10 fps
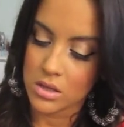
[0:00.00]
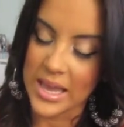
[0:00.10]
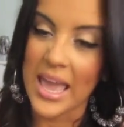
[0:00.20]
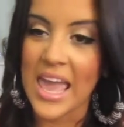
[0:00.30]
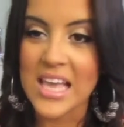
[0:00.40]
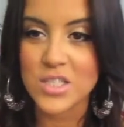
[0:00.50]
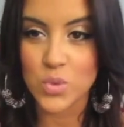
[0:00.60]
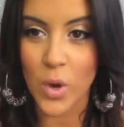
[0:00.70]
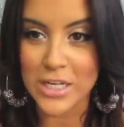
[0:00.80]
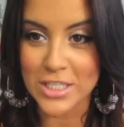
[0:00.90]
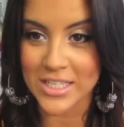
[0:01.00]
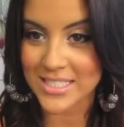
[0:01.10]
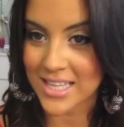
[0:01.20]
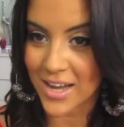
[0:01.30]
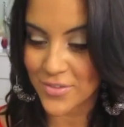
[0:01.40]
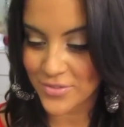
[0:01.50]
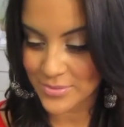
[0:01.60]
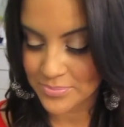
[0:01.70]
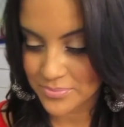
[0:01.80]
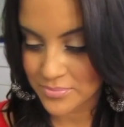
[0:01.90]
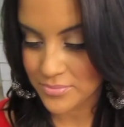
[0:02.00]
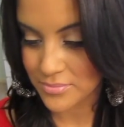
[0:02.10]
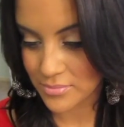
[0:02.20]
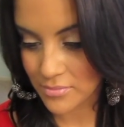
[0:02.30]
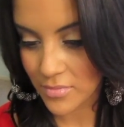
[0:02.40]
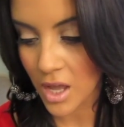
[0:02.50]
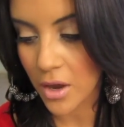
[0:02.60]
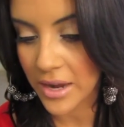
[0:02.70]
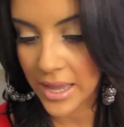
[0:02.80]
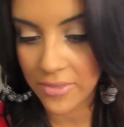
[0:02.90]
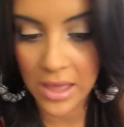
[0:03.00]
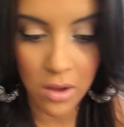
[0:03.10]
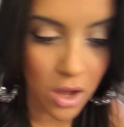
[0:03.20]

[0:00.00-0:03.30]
I hate swatching stuff. All right, and now